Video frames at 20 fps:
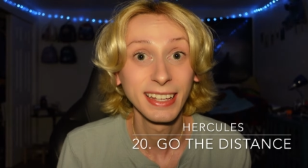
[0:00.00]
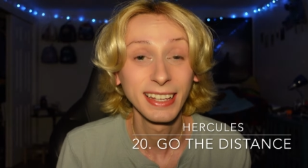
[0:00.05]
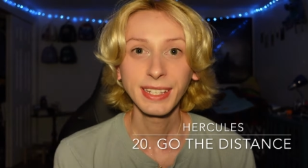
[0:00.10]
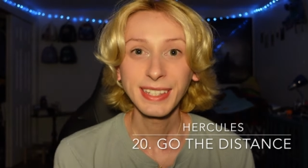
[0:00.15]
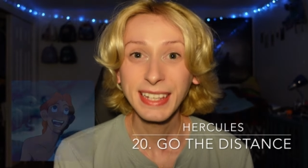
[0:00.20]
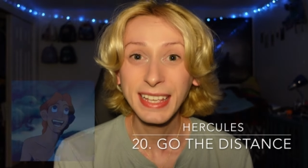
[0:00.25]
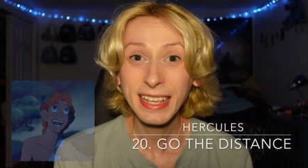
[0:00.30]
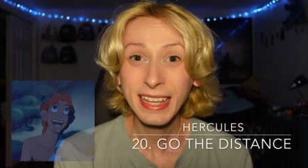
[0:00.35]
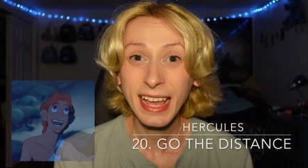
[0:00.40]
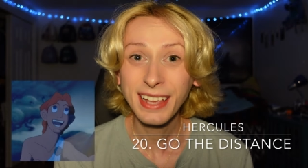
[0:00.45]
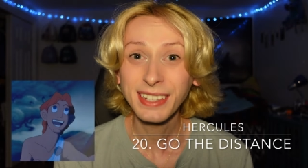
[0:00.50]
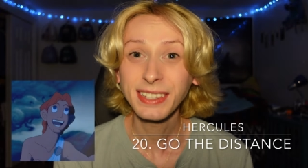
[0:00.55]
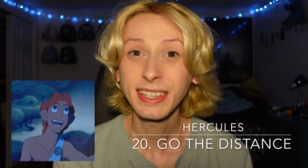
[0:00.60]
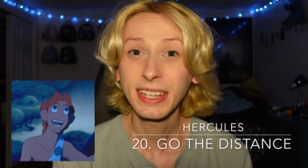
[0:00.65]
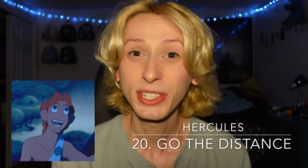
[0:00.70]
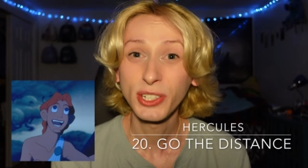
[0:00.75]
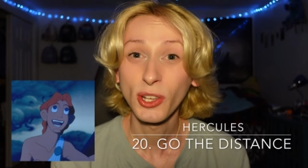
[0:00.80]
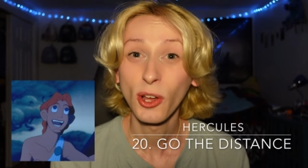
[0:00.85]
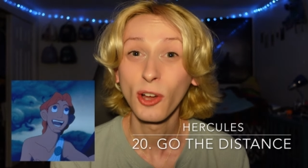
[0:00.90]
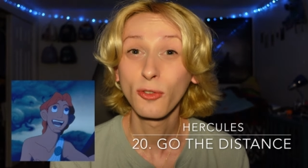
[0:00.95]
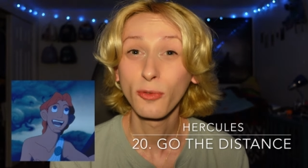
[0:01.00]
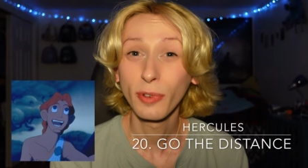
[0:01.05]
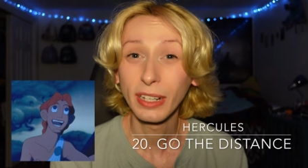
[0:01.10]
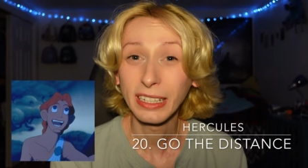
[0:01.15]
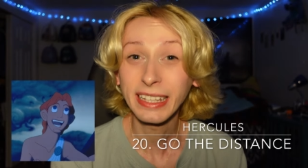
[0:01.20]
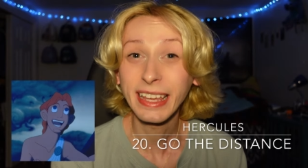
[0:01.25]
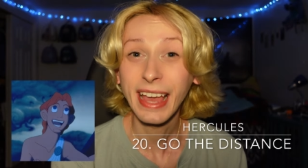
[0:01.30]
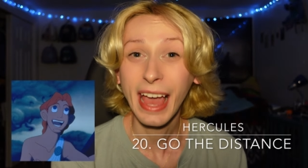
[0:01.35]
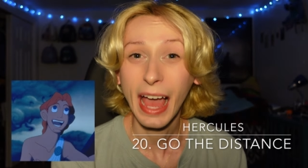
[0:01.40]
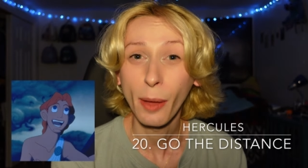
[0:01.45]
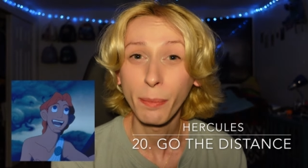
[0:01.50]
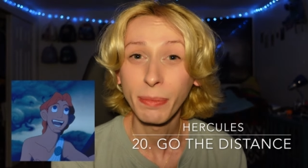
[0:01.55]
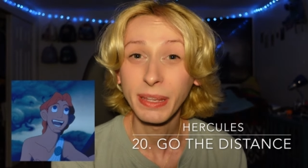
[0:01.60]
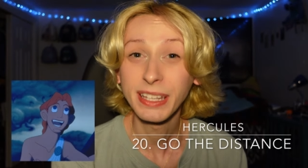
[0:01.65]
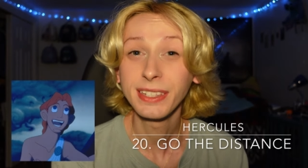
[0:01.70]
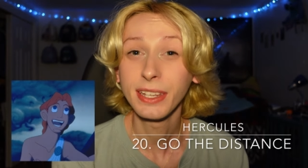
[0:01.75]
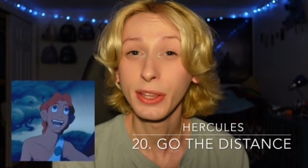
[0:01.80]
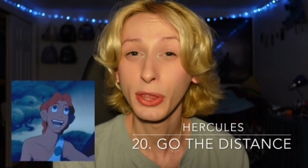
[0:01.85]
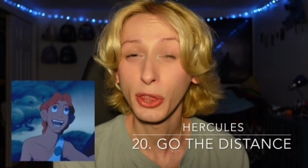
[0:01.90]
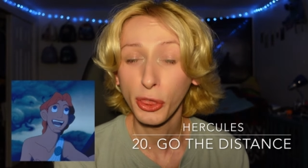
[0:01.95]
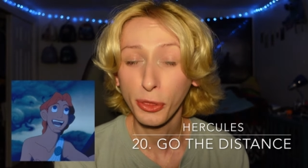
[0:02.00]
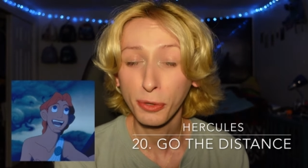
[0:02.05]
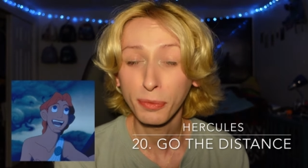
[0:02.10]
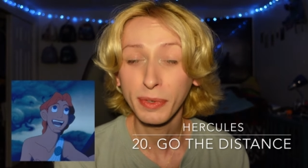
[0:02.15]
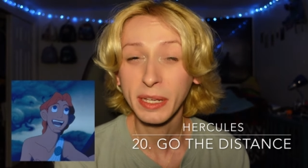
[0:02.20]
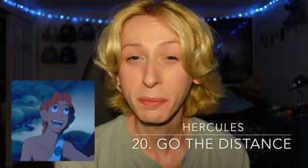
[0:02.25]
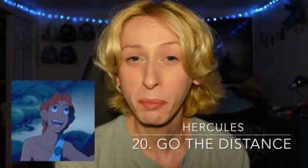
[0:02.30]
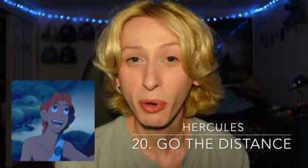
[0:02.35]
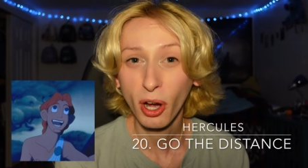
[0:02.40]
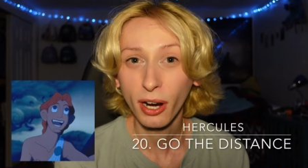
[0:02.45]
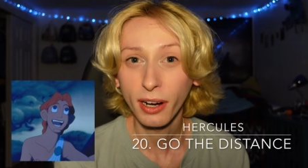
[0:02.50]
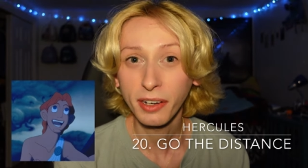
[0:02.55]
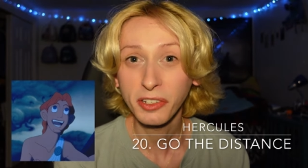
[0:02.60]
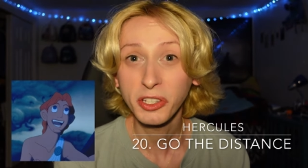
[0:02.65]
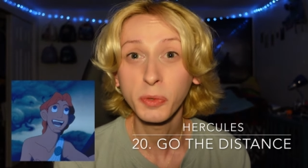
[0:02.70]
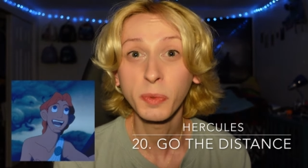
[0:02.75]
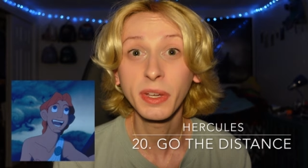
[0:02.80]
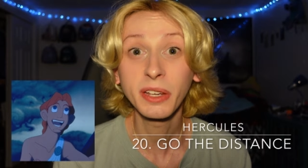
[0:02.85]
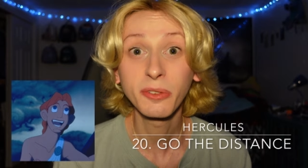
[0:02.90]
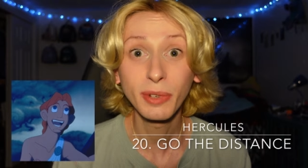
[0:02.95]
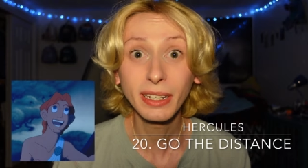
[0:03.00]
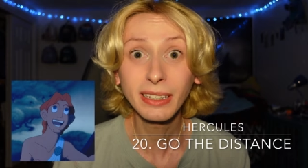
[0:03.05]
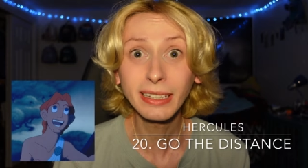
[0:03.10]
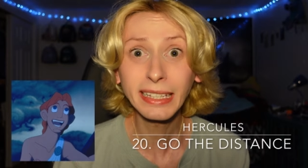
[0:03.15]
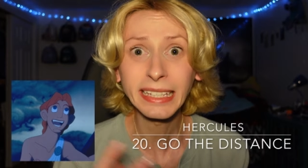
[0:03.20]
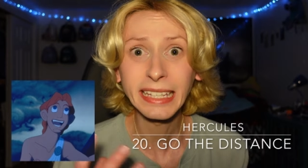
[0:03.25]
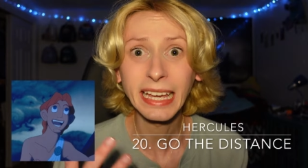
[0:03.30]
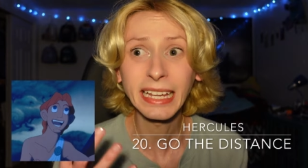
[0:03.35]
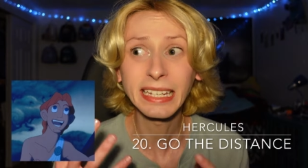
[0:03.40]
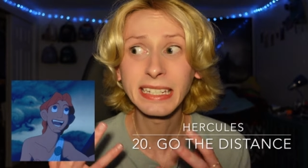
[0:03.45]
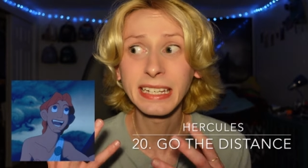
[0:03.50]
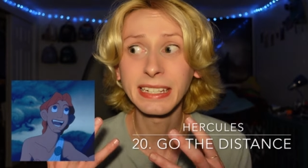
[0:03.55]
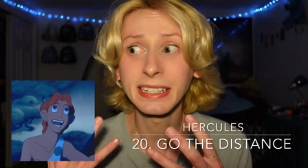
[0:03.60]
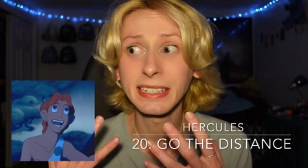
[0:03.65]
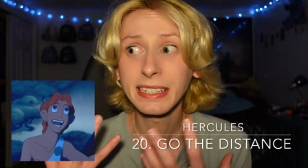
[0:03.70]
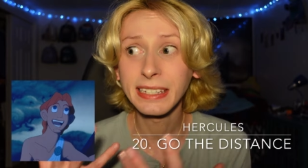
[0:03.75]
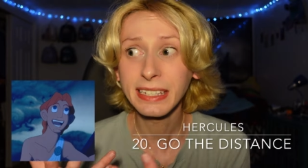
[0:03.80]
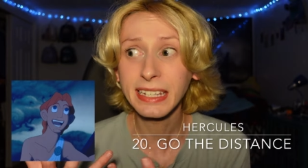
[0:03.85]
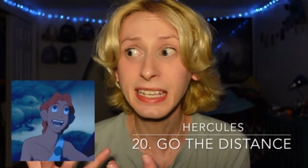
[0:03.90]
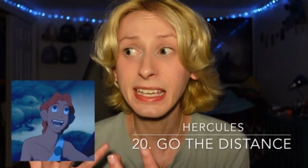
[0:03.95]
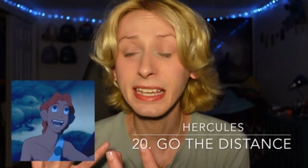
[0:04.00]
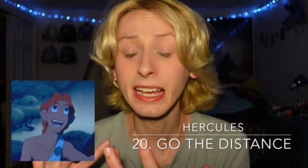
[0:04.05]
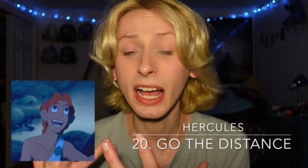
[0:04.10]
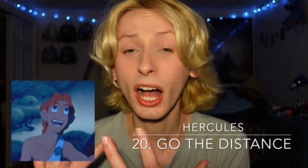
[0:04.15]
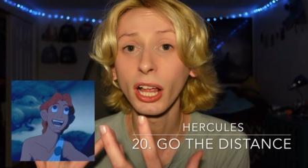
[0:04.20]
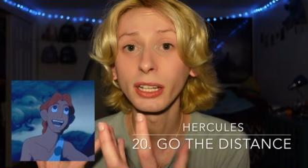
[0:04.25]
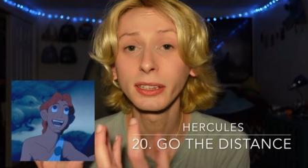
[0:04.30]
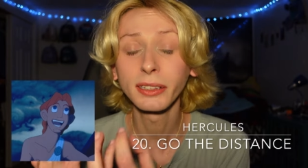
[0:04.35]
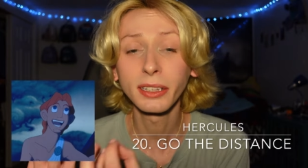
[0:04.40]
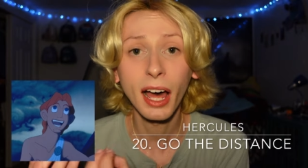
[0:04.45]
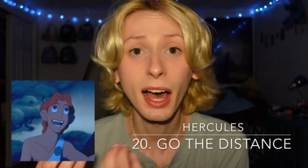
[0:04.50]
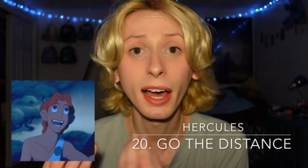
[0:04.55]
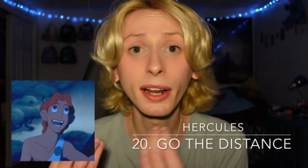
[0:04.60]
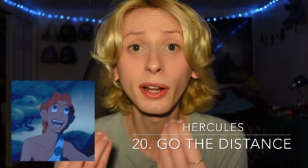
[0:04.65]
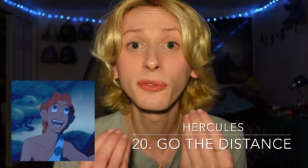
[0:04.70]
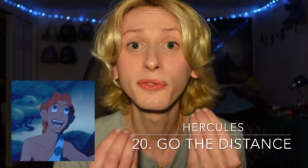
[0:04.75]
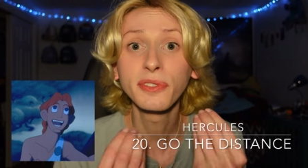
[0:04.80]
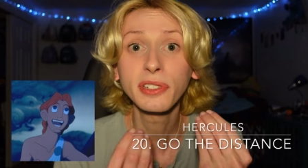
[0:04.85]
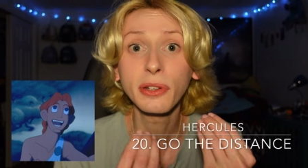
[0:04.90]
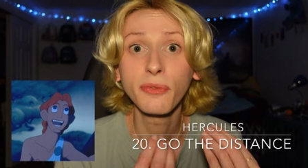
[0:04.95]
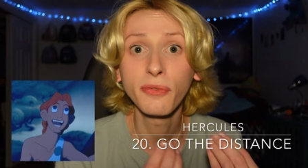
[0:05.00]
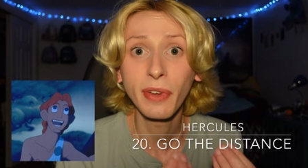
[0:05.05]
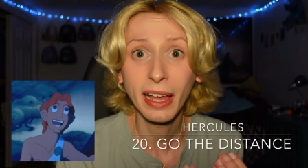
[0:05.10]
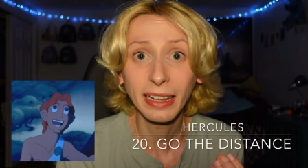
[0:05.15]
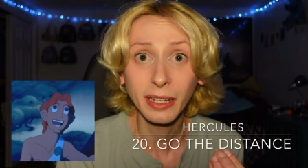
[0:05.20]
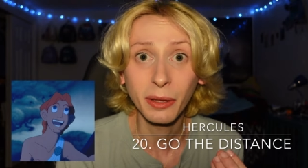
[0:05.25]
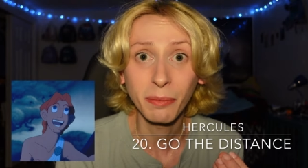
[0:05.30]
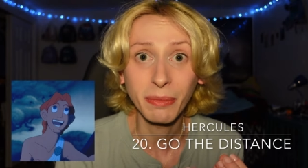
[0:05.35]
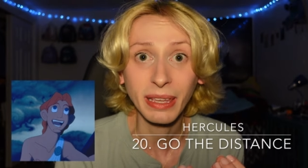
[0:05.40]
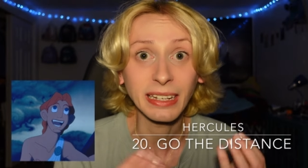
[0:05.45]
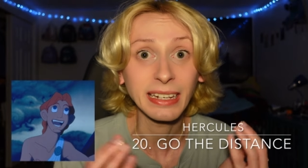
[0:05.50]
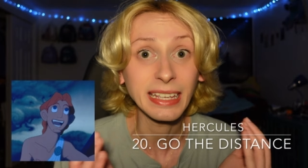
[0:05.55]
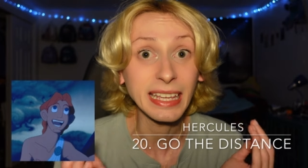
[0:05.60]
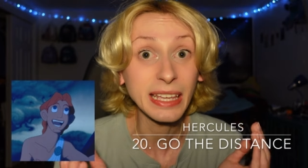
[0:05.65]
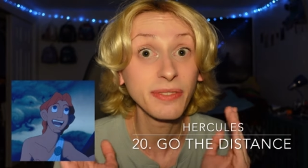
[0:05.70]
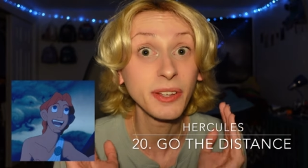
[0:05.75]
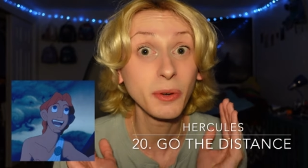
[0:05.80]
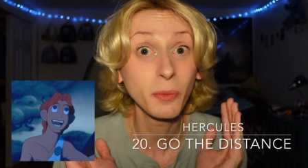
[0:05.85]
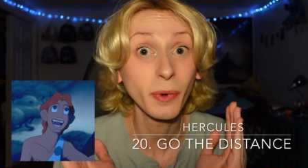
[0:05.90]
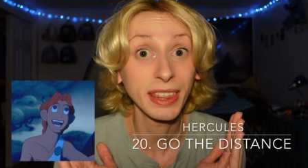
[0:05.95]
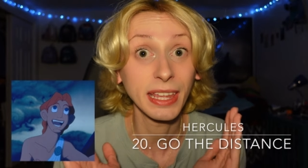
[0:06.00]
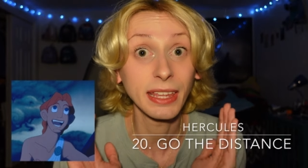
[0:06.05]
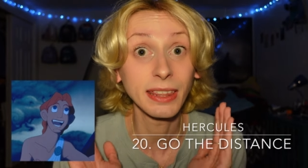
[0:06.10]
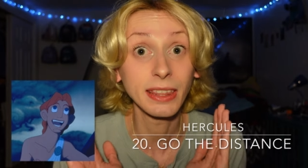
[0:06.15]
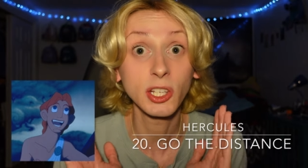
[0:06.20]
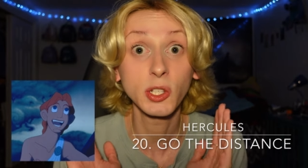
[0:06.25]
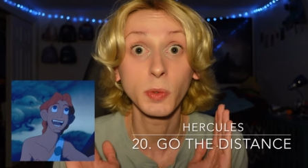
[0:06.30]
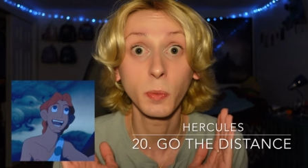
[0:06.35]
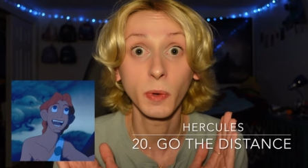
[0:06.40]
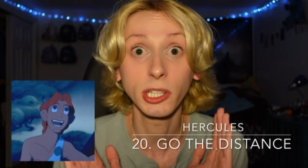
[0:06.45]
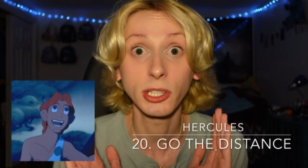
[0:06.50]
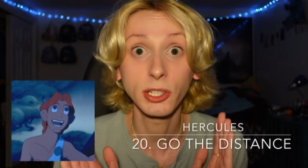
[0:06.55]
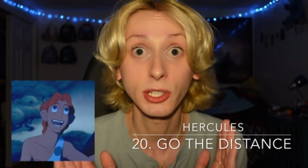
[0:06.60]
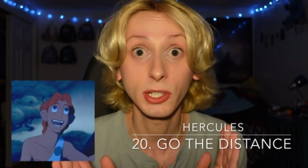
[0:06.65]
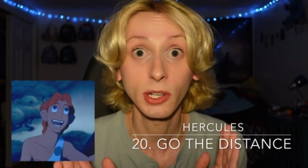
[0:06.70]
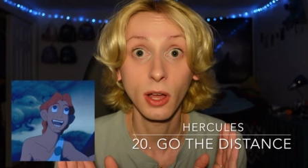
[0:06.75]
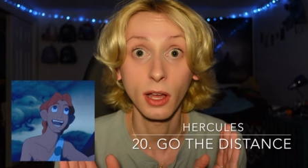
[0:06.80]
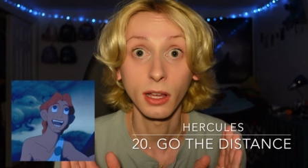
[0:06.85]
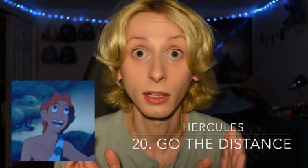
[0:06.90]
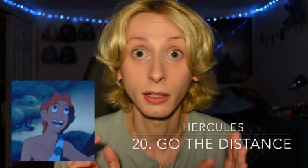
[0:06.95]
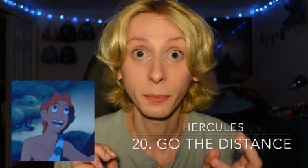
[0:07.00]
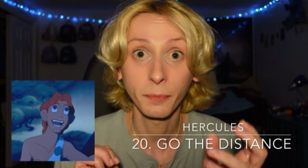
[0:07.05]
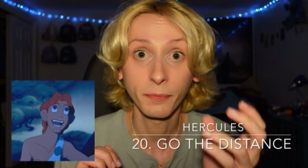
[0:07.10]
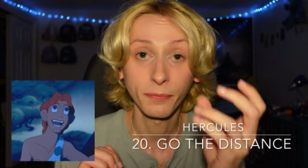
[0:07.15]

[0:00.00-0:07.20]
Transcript: Seeing as this song really happens in three parts, we really get to see a lot of development even within this one song.